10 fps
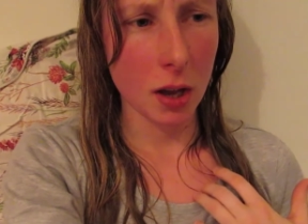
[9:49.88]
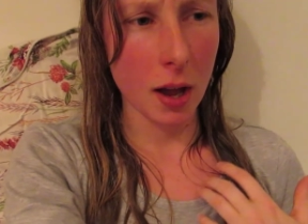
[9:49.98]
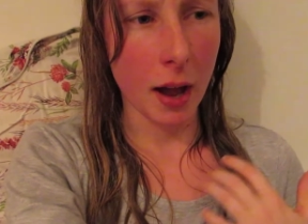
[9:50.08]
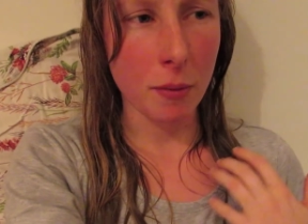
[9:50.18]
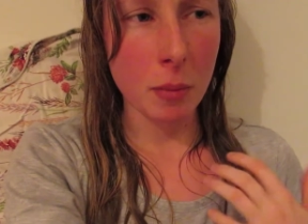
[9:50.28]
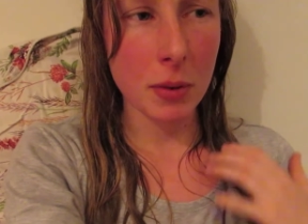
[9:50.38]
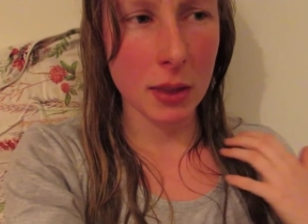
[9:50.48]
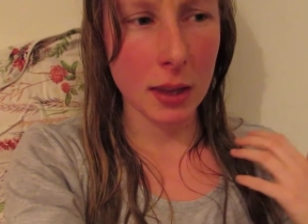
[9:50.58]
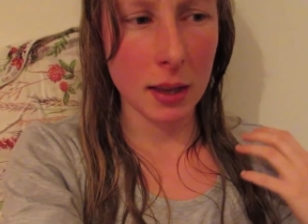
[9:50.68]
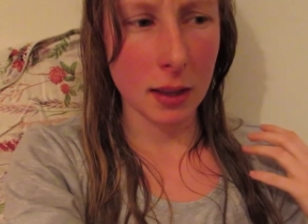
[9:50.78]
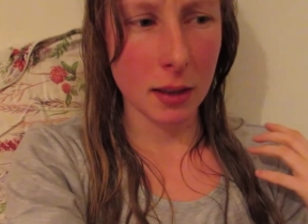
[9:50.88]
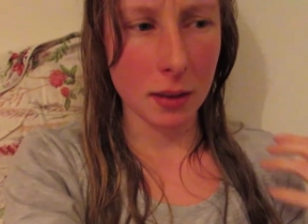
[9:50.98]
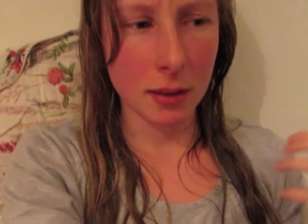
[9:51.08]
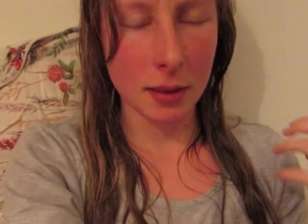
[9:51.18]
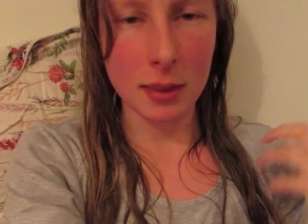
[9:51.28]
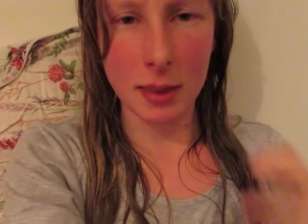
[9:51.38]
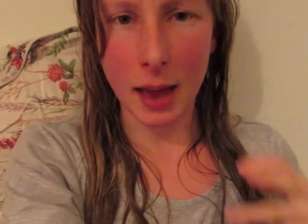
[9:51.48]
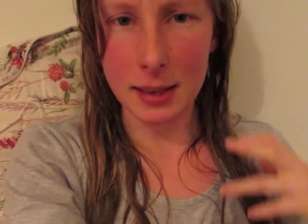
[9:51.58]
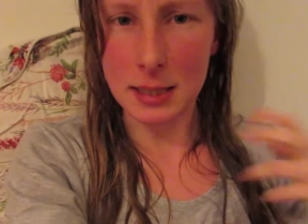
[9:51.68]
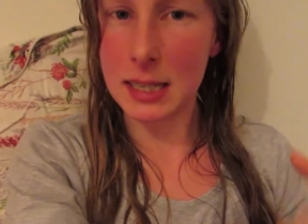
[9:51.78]
I remember the
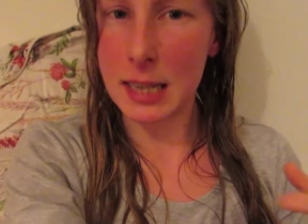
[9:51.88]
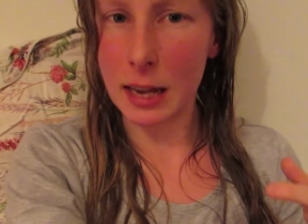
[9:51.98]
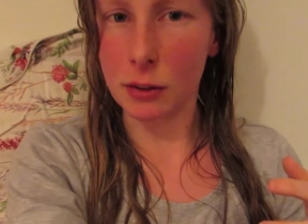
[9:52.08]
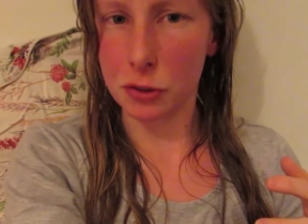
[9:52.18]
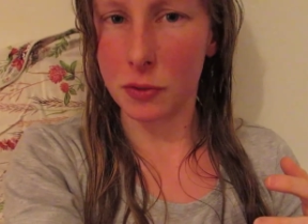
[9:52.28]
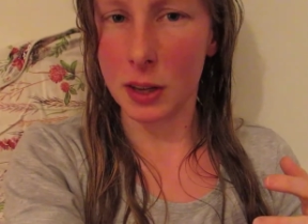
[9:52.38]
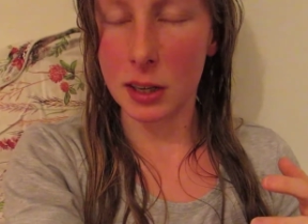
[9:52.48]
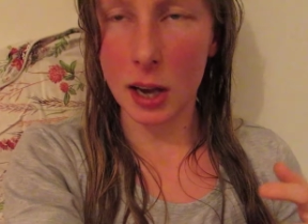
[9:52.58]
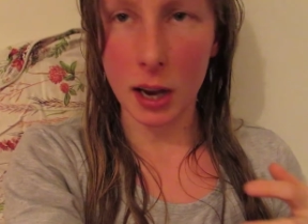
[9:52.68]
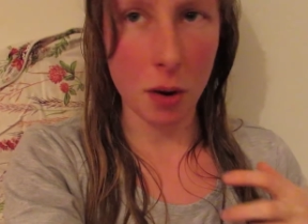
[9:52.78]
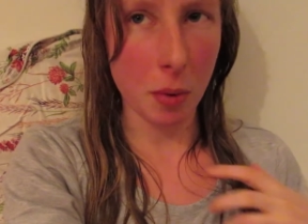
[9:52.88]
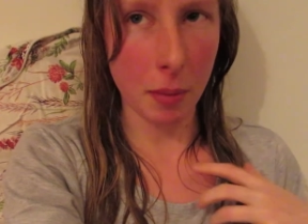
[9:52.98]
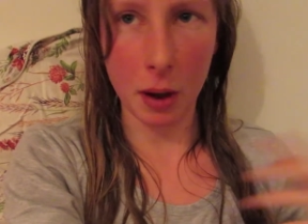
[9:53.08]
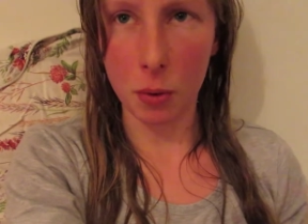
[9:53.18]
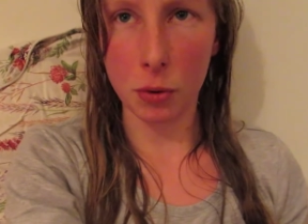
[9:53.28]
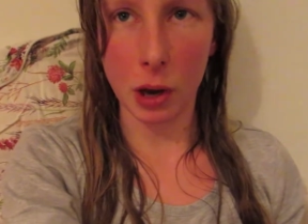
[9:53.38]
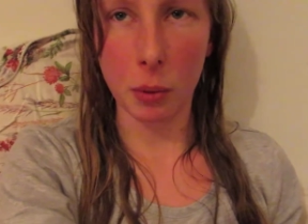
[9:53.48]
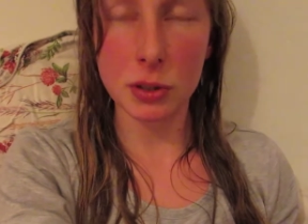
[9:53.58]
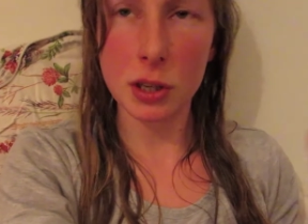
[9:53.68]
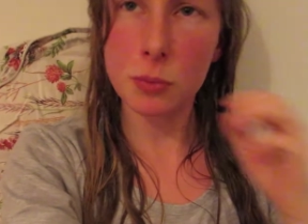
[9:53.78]
that details of it. I can't remember how old I
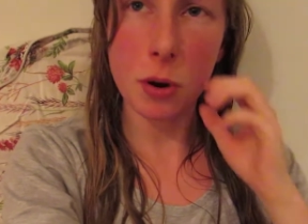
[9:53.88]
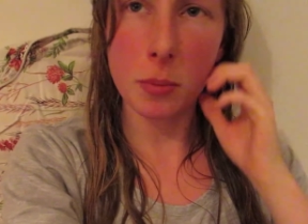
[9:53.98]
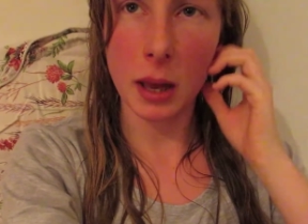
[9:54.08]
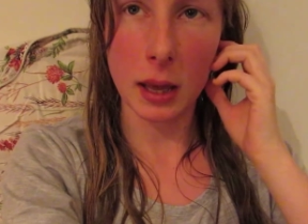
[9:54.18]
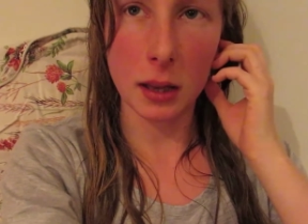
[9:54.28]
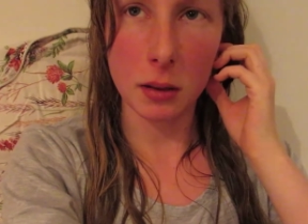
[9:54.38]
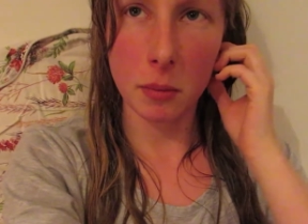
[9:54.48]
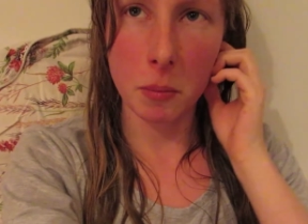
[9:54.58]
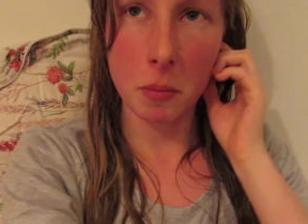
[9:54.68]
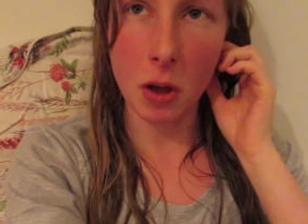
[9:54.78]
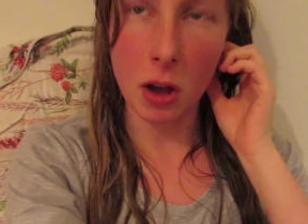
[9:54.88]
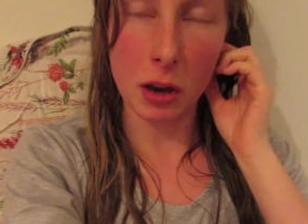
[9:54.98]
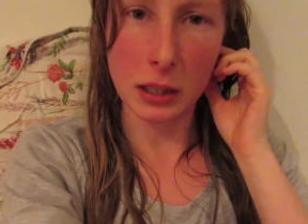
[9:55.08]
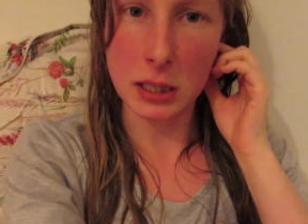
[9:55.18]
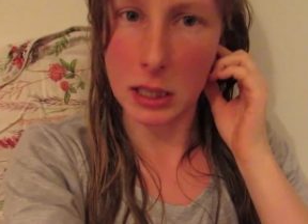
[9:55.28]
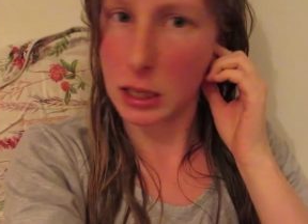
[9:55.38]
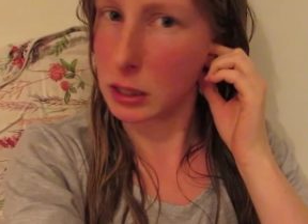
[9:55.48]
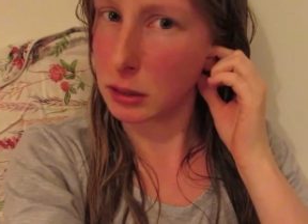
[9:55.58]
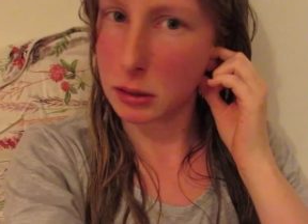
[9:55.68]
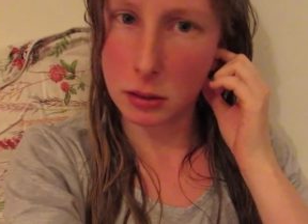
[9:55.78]
was. I was probably early
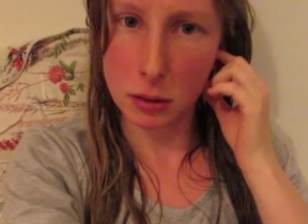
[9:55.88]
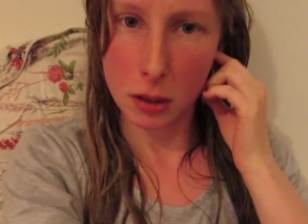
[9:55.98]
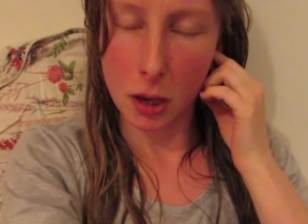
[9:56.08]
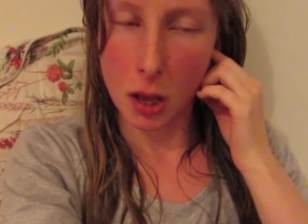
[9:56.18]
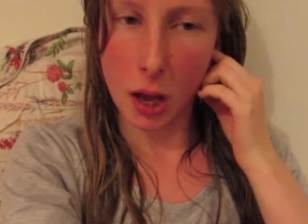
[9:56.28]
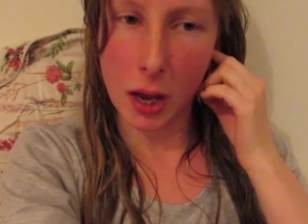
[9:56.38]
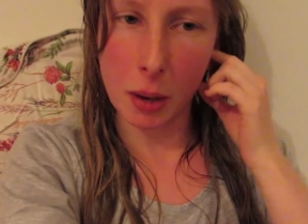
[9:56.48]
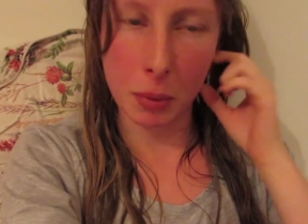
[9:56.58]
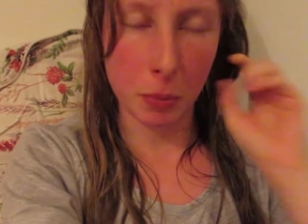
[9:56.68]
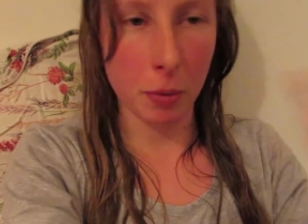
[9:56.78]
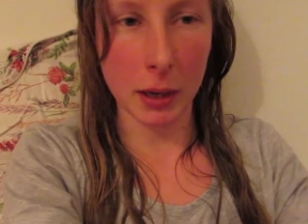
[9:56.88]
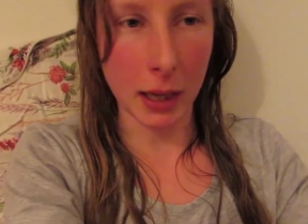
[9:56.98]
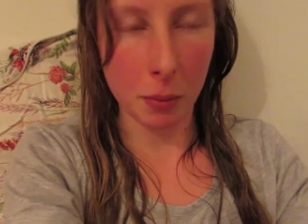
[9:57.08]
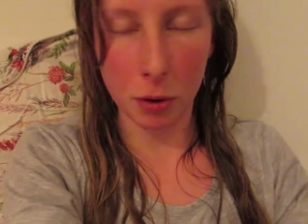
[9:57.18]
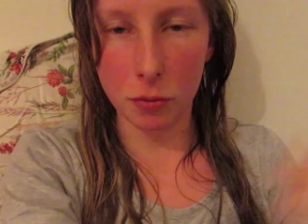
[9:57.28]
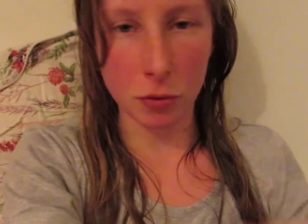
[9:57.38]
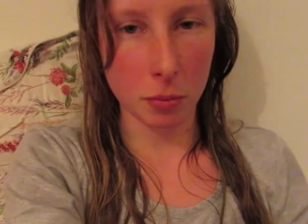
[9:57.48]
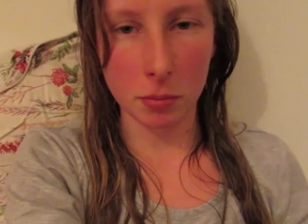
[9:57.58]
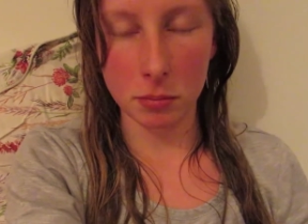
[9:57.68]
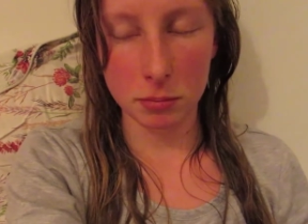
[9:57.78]
teens. Um, I probably came home
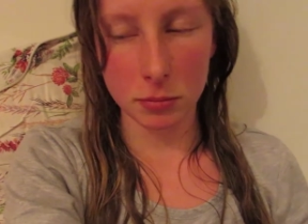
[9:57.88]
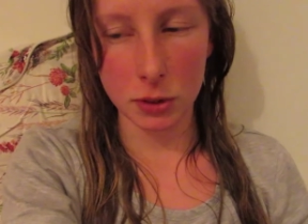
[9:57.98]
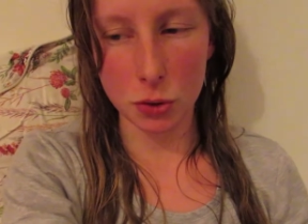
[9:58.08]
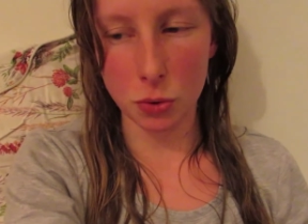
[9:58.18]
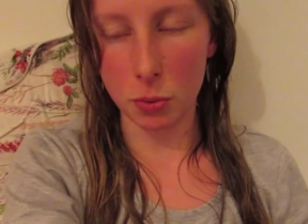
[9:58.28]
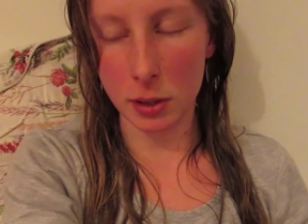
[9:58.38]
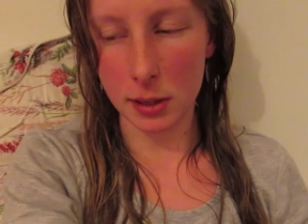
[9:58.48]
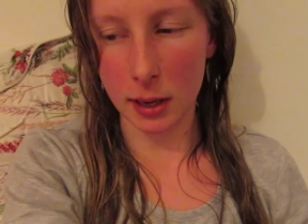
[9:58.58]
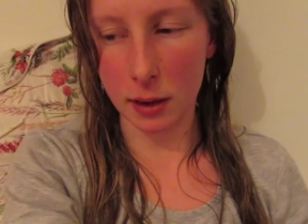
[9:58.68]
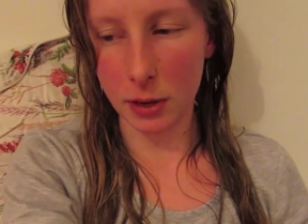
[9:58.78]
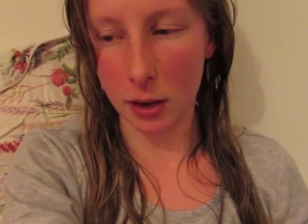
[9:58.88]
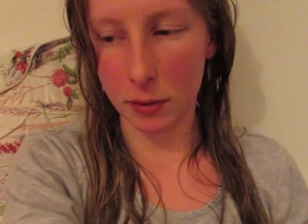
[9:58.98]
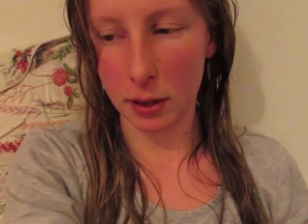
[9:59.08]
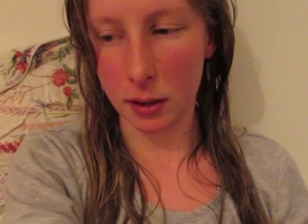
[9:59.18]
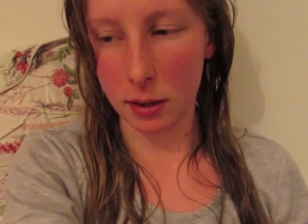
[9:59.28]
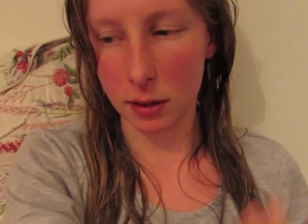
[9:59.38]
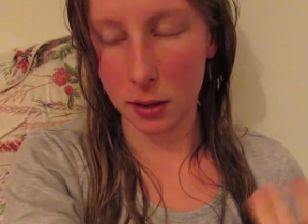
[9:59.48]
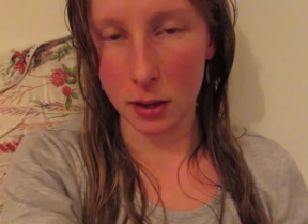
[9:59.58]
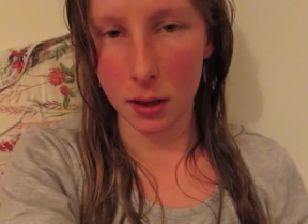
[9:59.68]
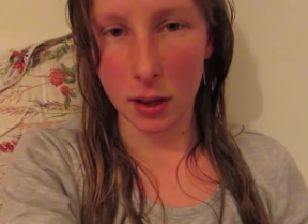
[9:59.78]
from school one day after having a
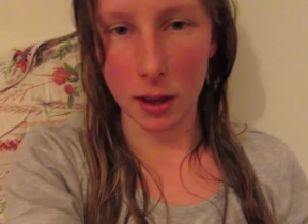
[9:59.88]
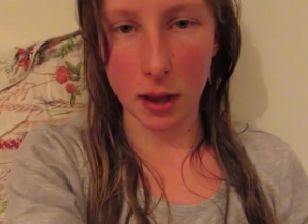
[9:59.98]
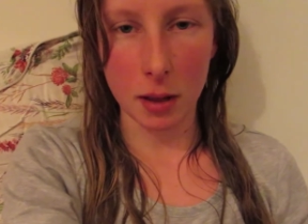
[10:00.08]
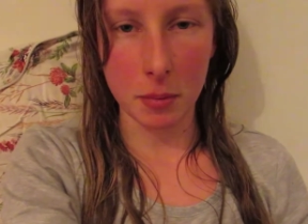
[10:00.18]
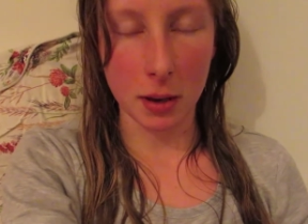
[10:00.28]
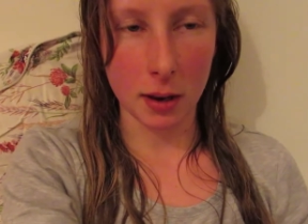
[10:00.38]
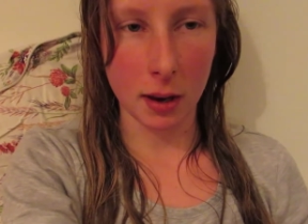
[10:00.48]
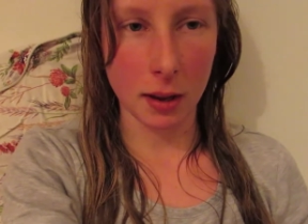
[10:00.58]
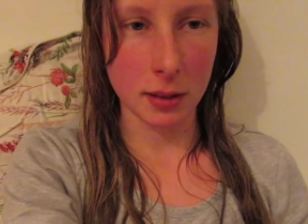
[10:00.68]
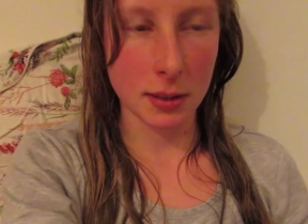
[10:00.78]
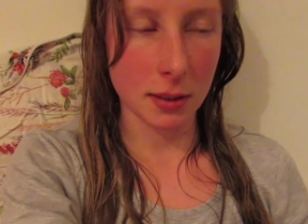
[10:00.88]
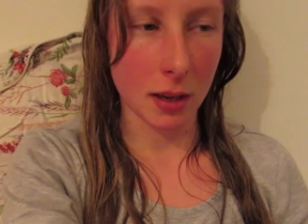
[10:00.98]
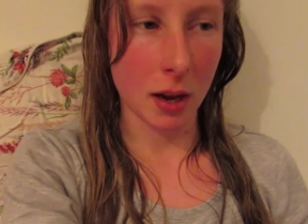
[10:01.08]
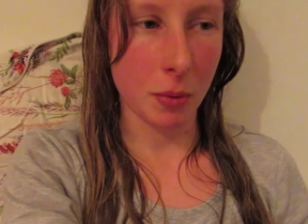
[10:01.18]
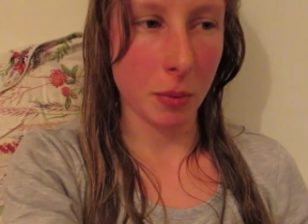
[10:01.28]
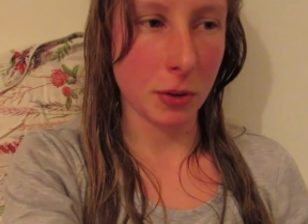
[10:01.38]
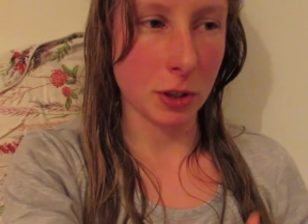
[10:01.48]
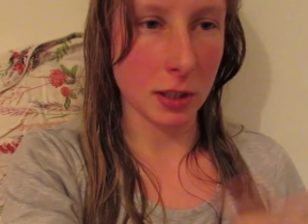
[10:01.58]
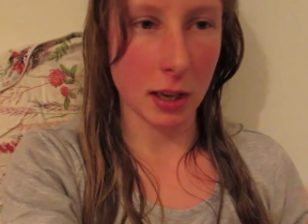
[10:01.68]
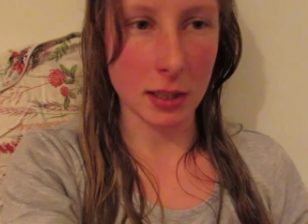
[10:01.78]
um, a class uh, where we were
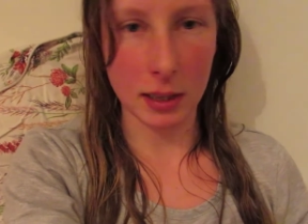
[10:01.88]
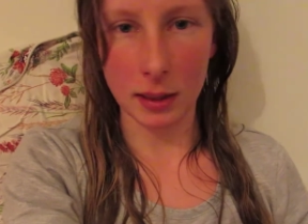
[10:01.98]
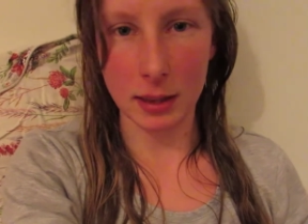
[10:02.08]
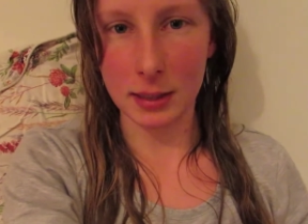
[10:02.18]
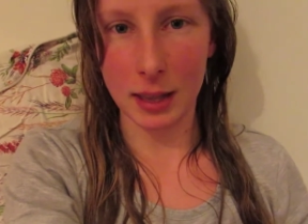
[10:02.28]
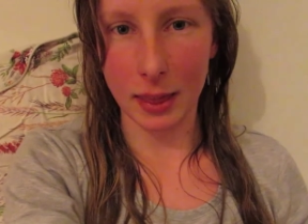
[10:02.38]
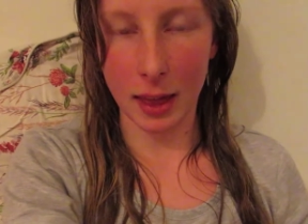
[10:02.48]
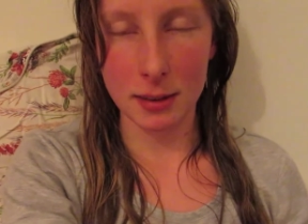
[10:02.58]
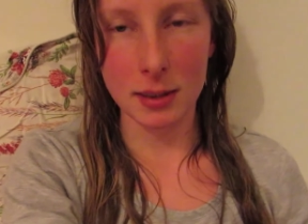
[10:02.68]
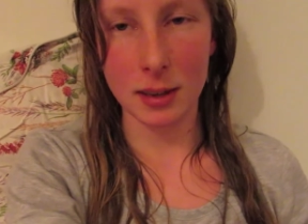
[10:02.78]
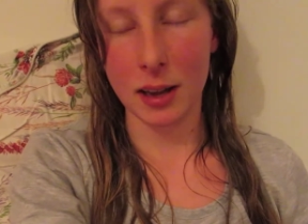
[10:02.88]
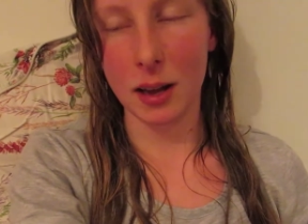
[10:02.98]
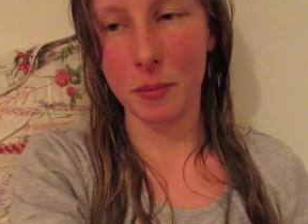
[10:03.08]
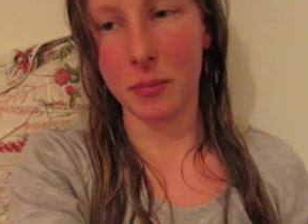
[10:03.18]
discussing things like that um,